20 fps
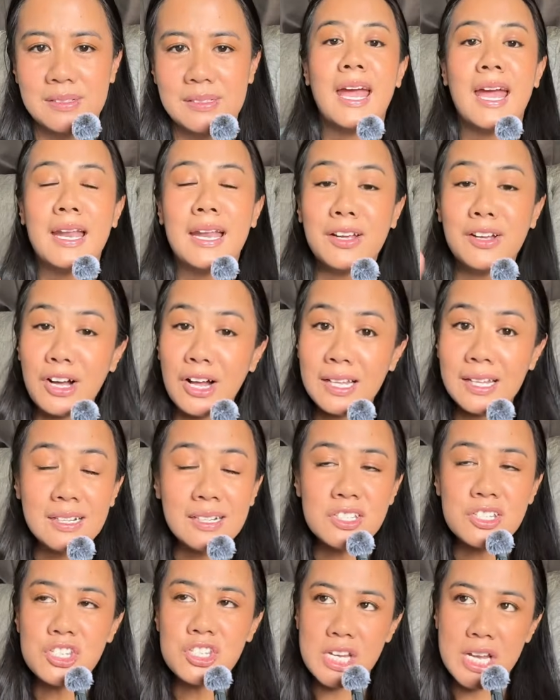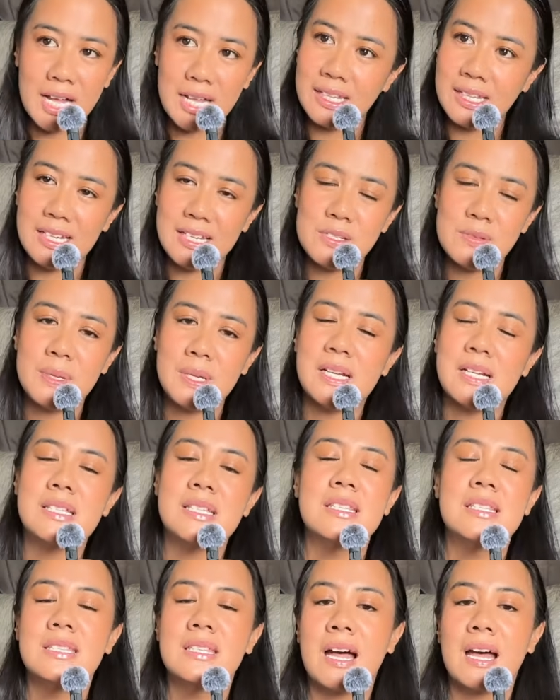And I call it a challenge because
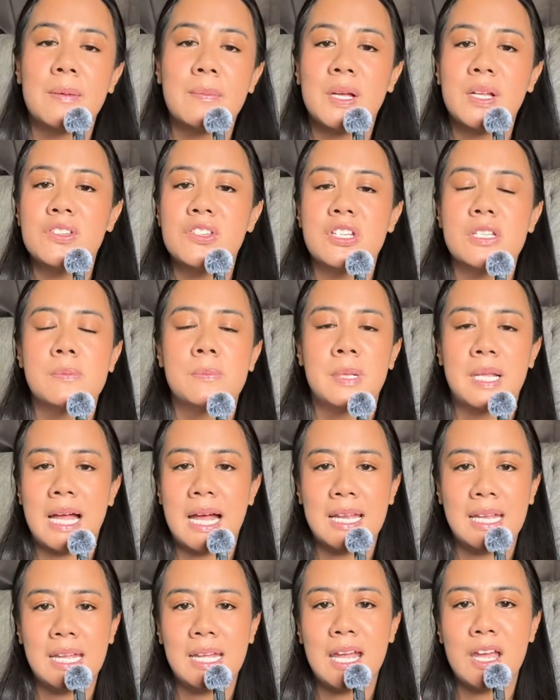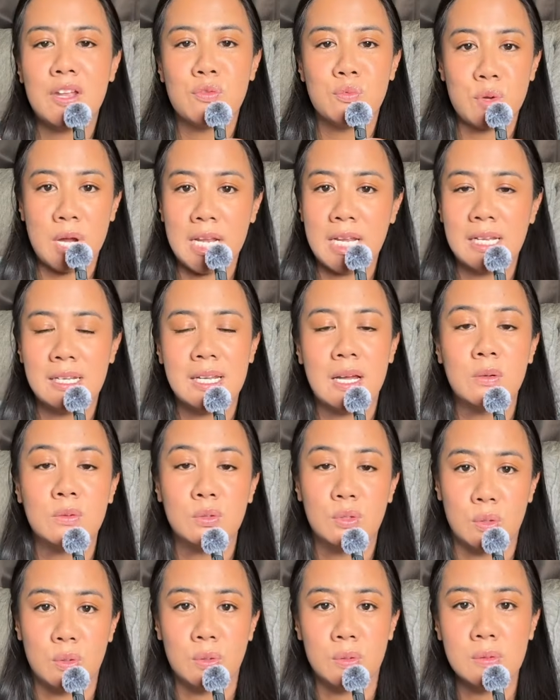it's not about just planning and writing down
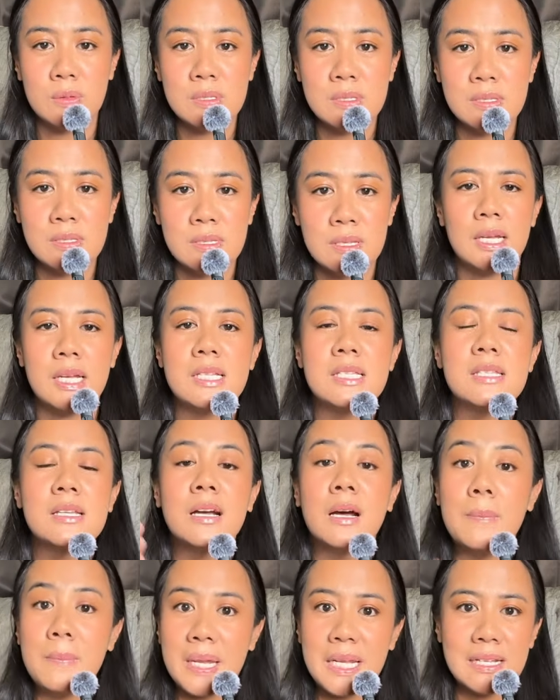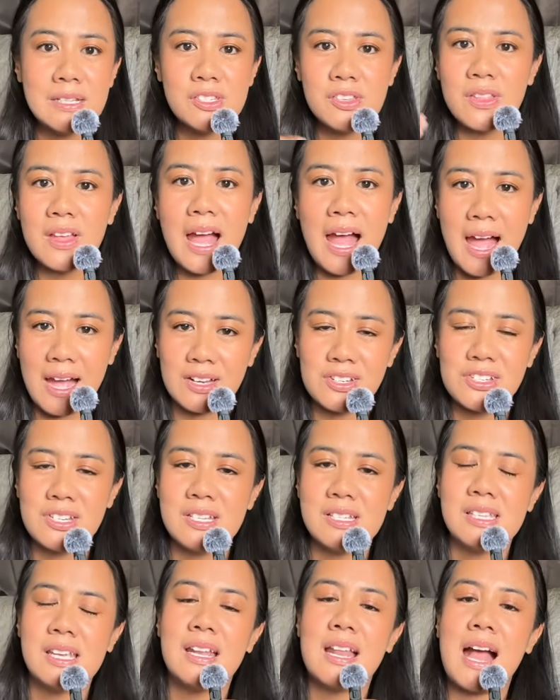goals. It's committing to the
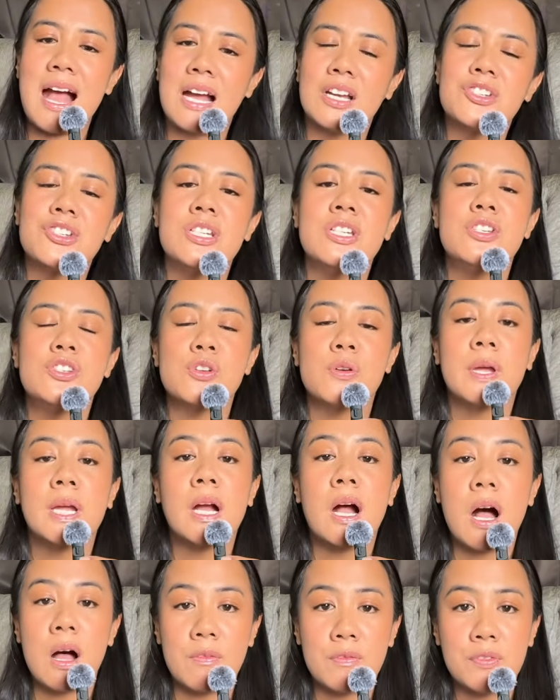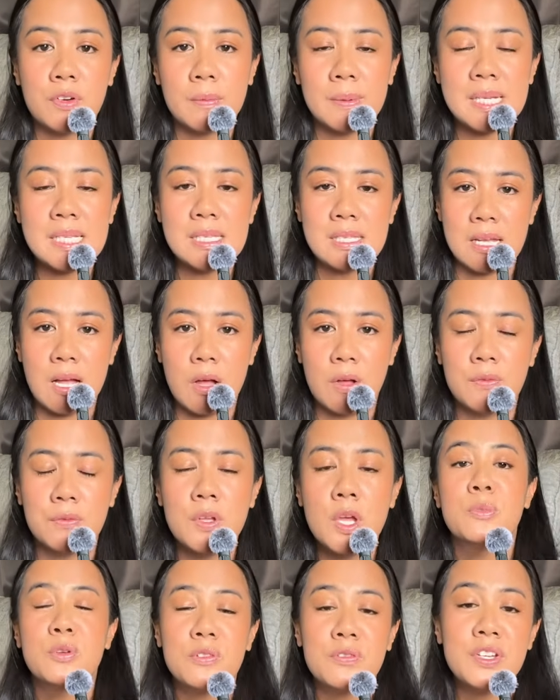actions and actually showing up for myself,
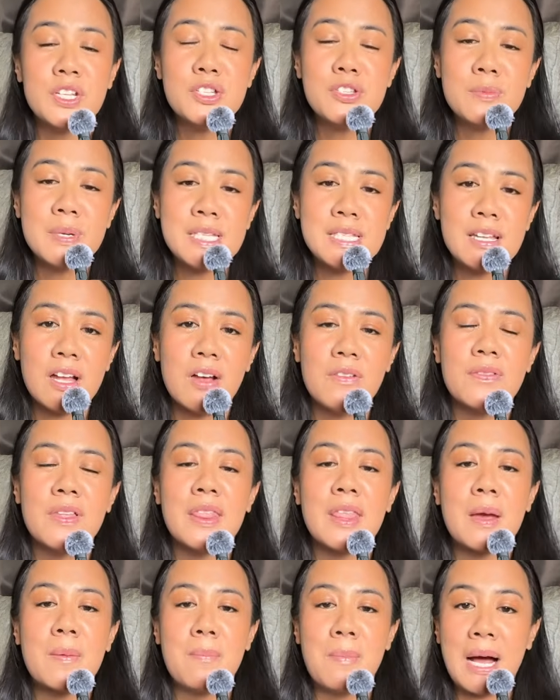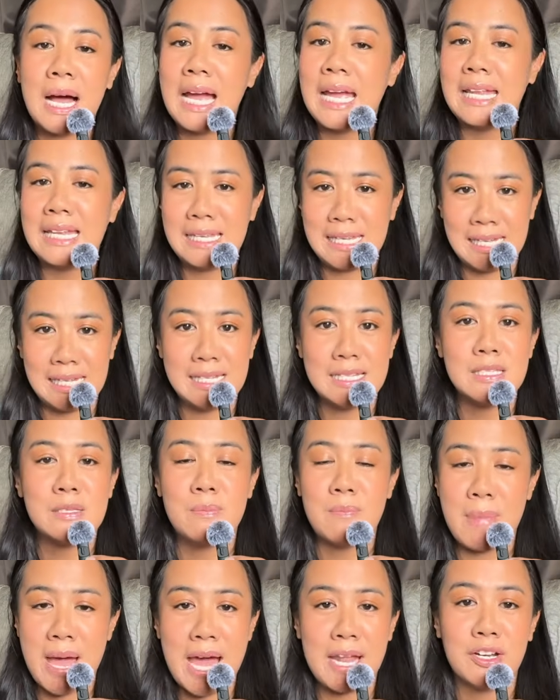proving to myself that my needs
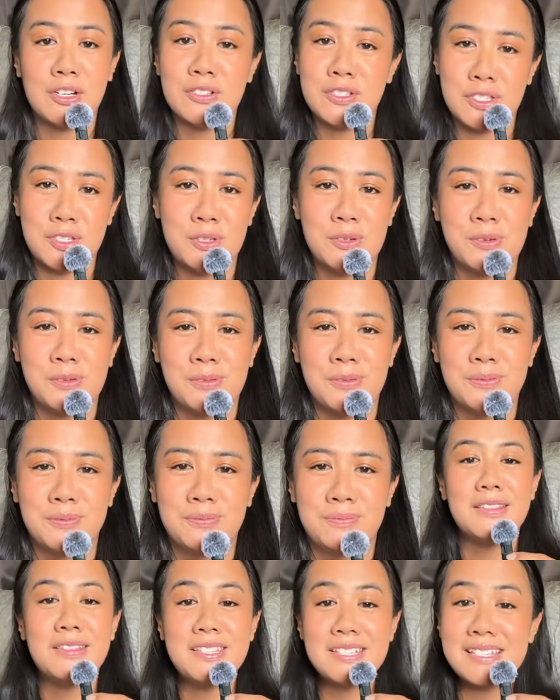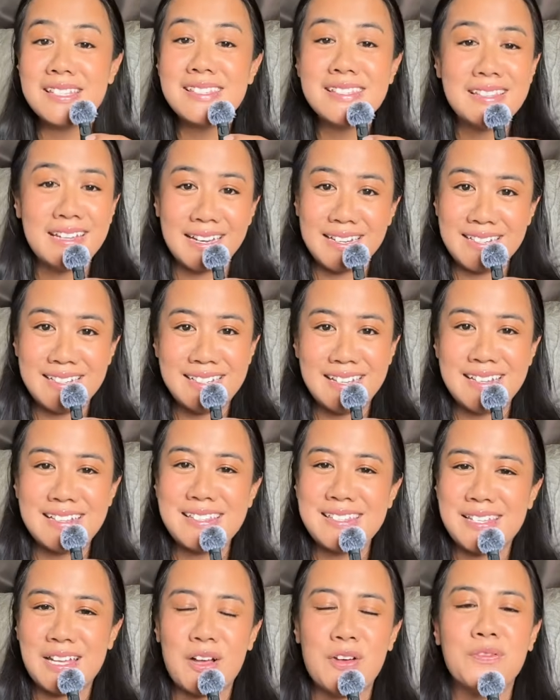matter too. This 90-day
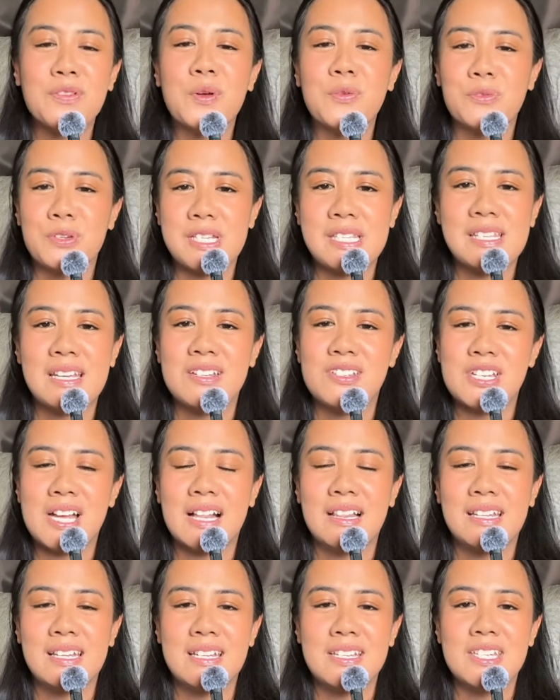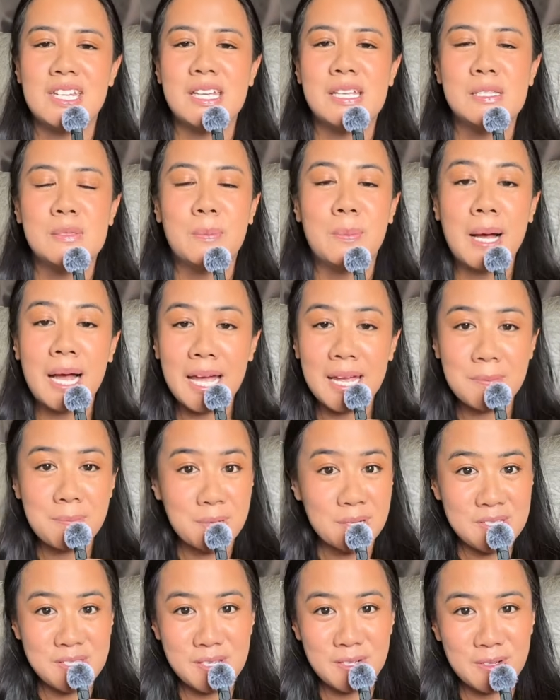self-reset challenge is my
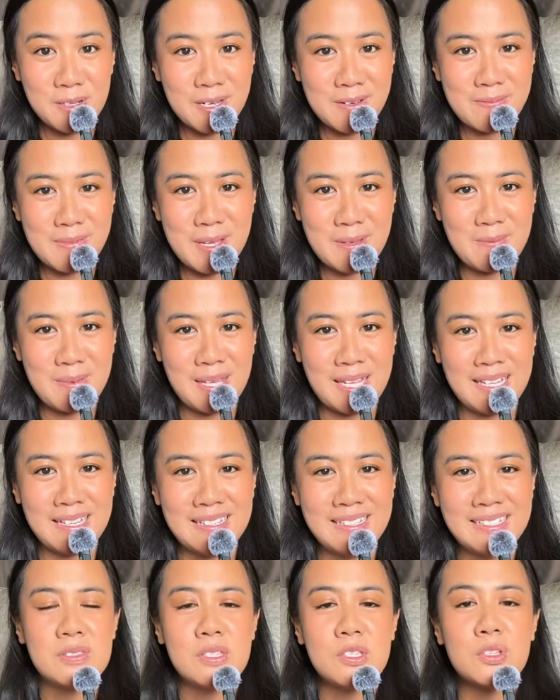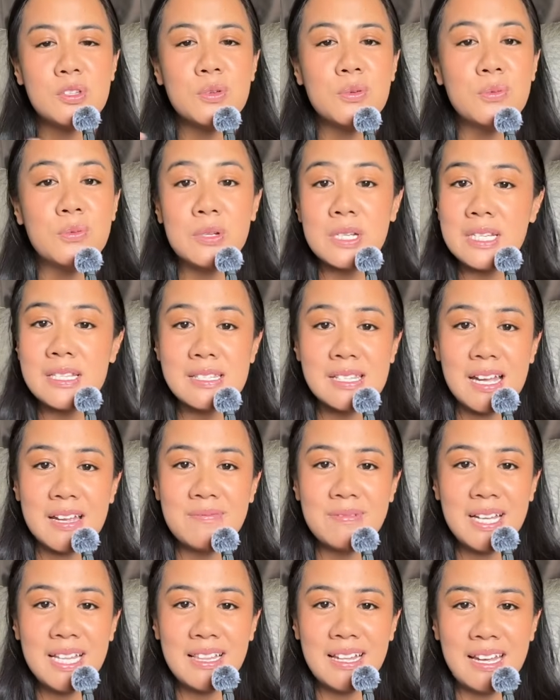personal commitment to redesign
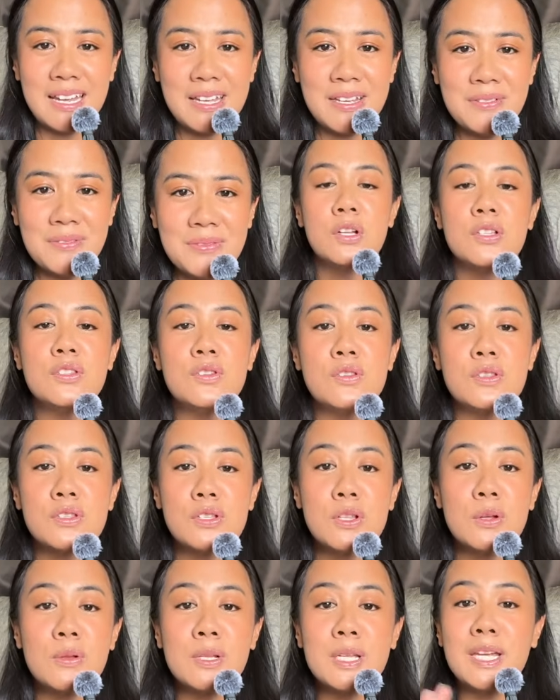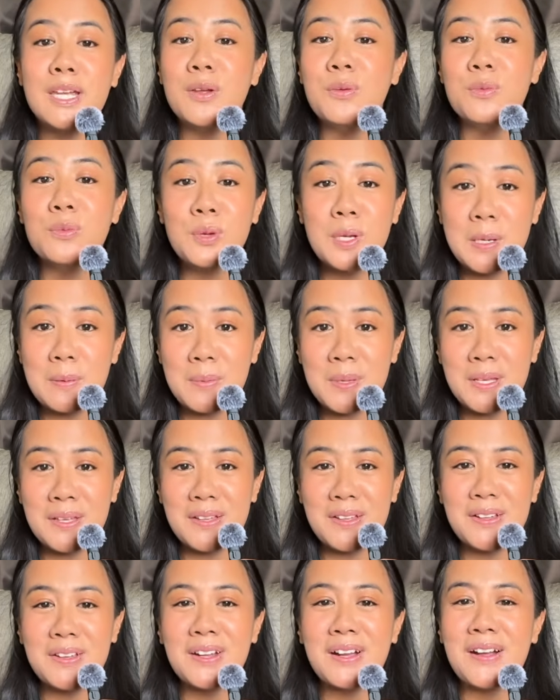my life, to slowly
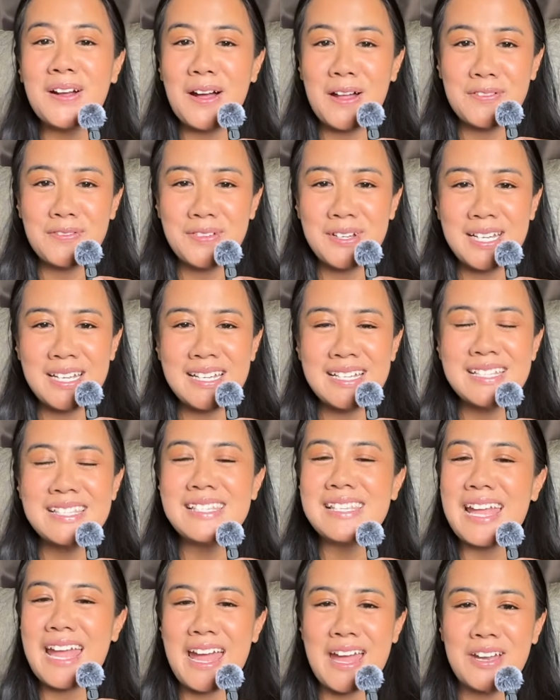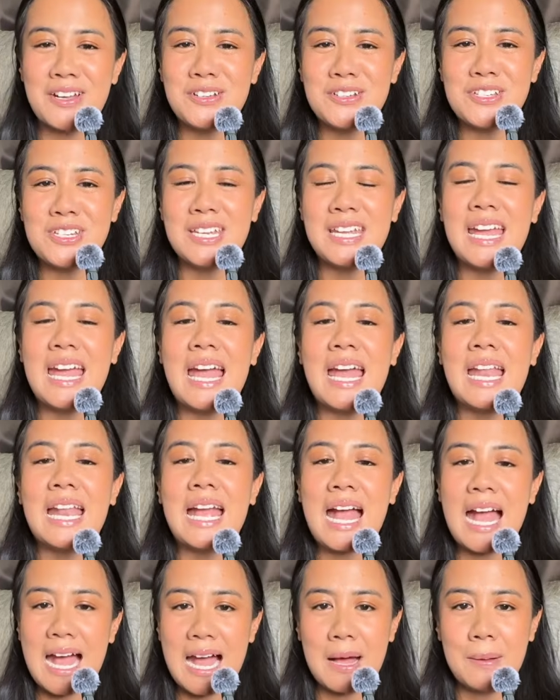rebuild confidence, energy, and
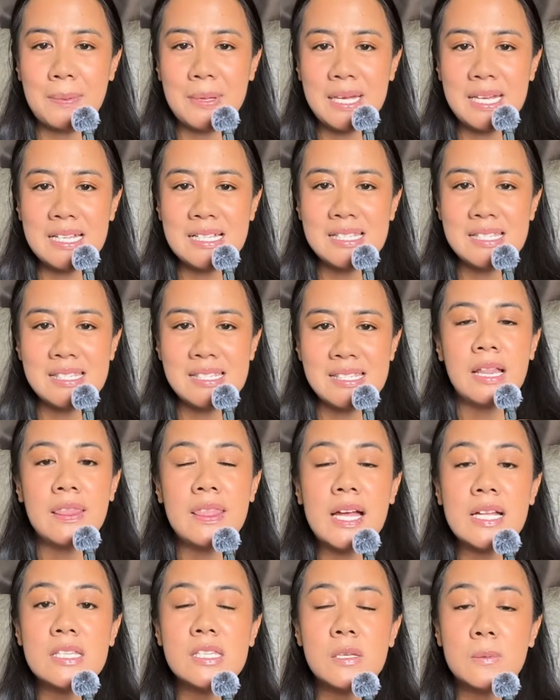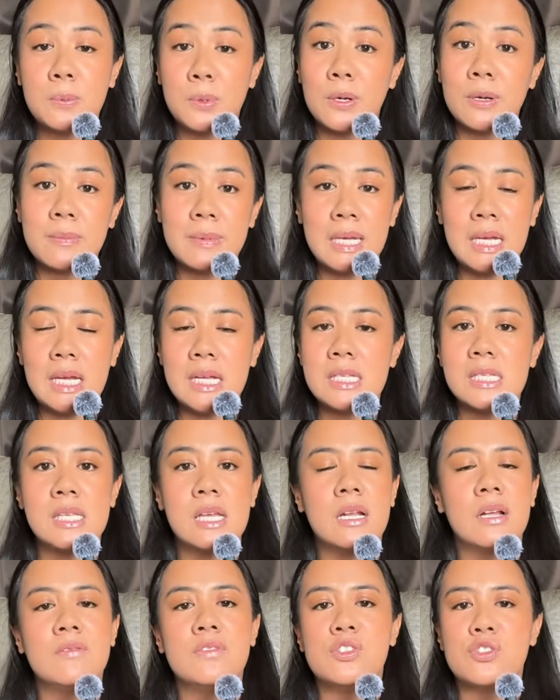habits that support me
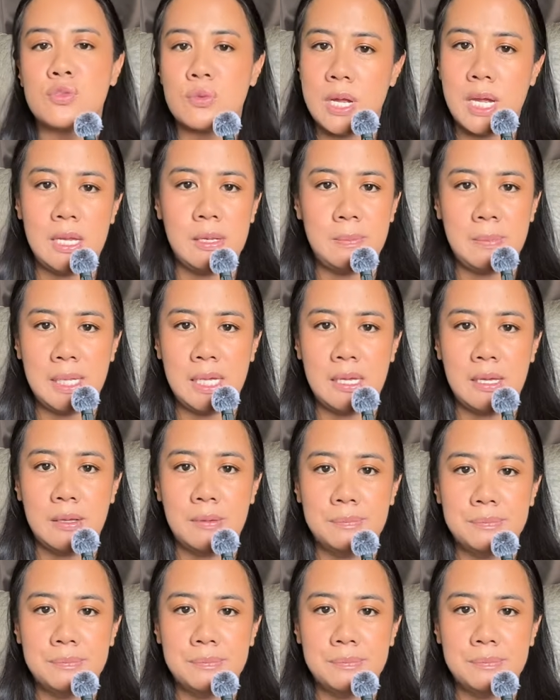instead of drain me.